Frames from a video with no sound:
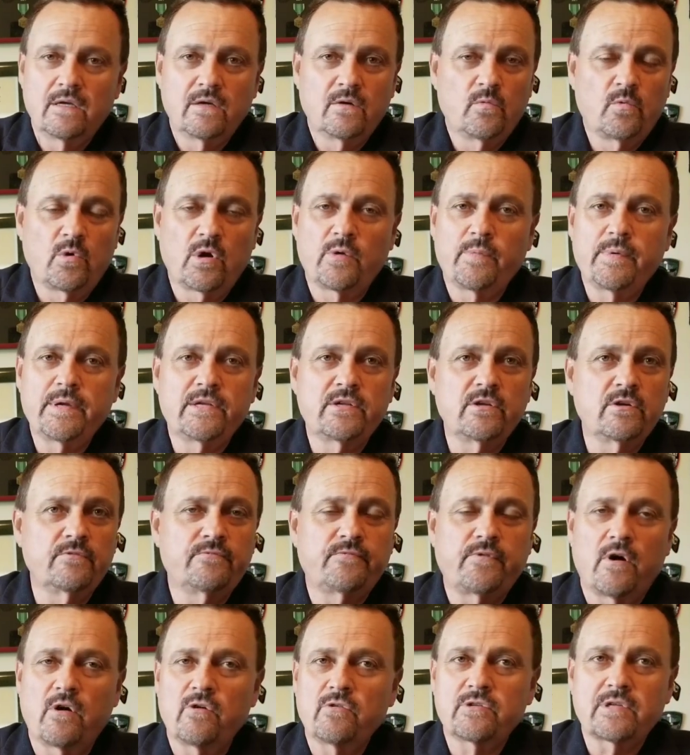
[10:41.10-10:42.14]
What do we do,
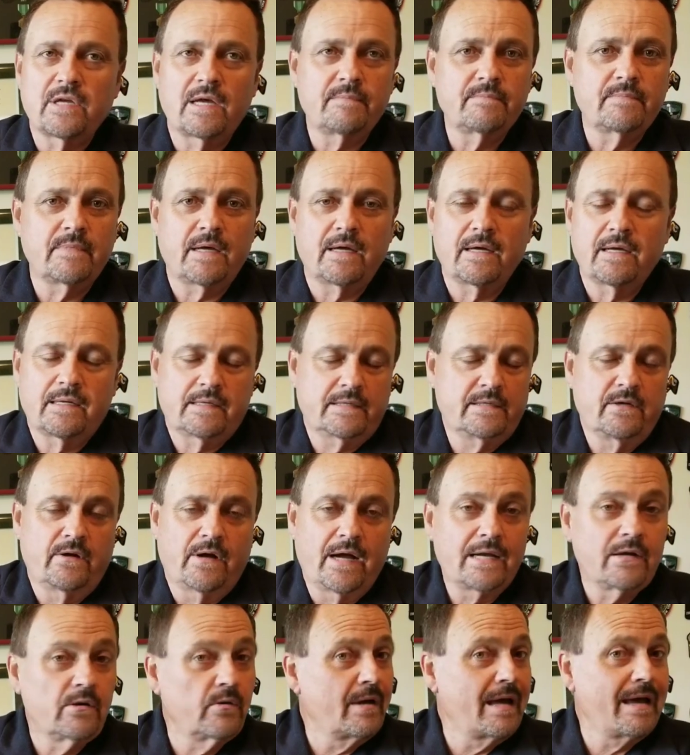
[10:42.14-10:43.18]
folks? I'm, I, you know,
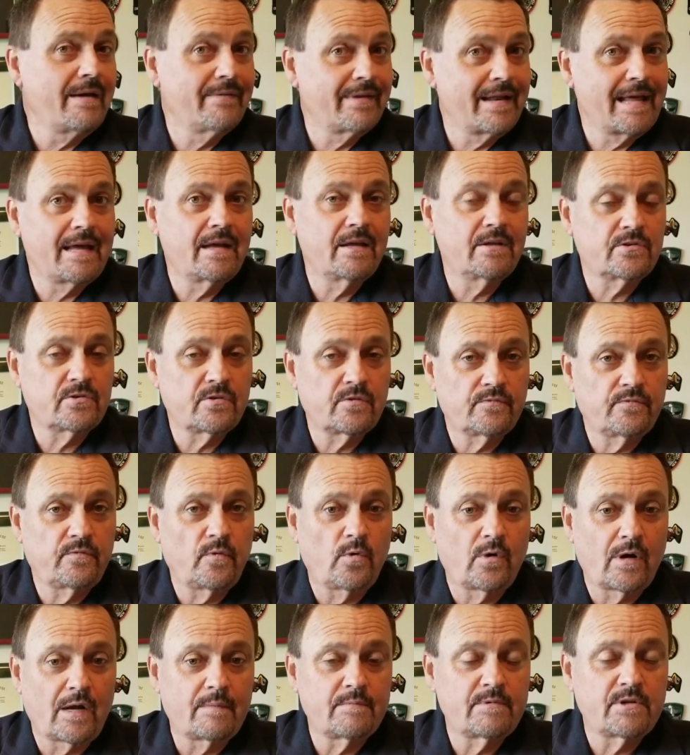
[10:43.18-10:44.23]
I don't have an answer
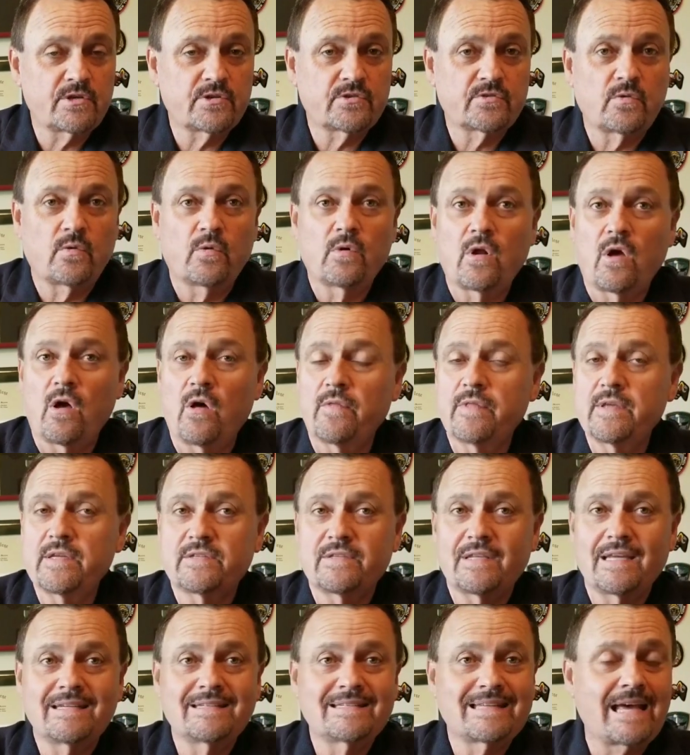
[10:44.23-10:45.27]
for it. I'm just throwing all these
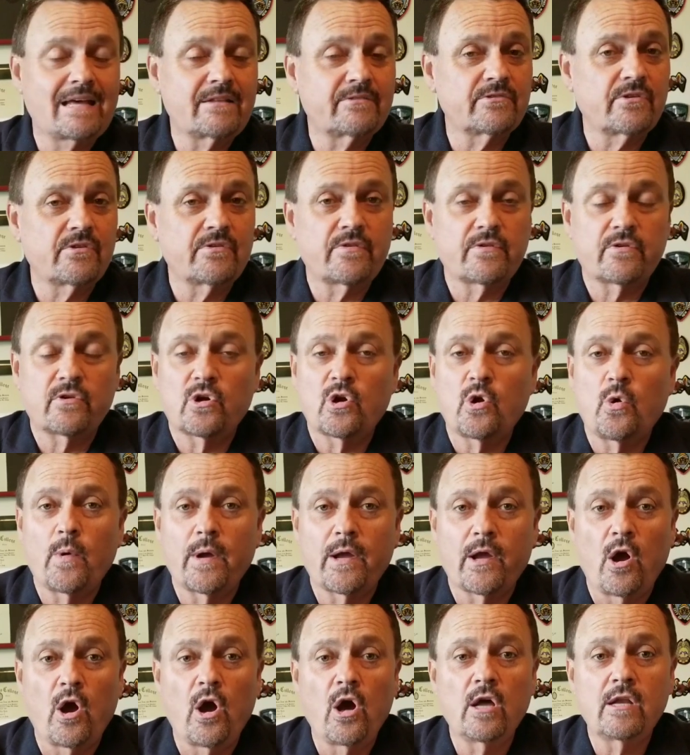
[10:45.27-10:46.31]
things out there that are
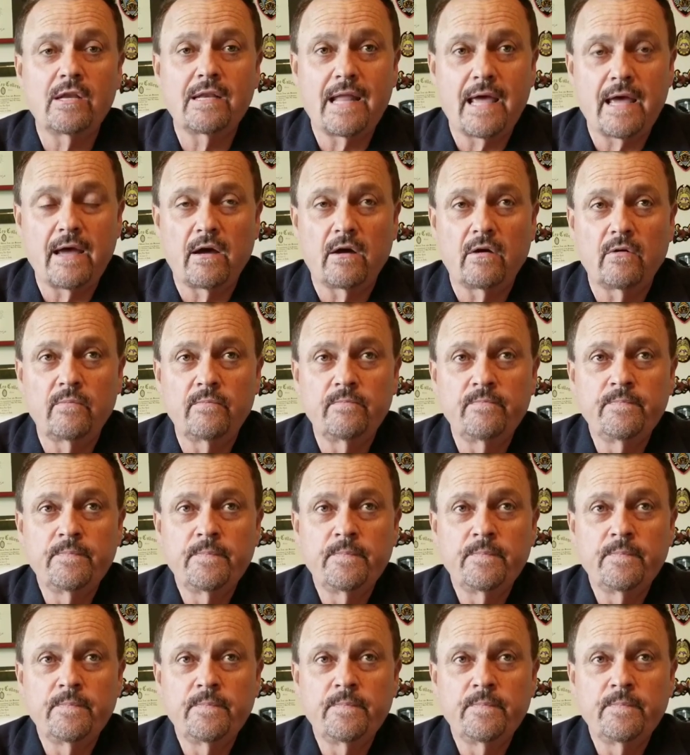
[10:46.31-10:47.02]
going on now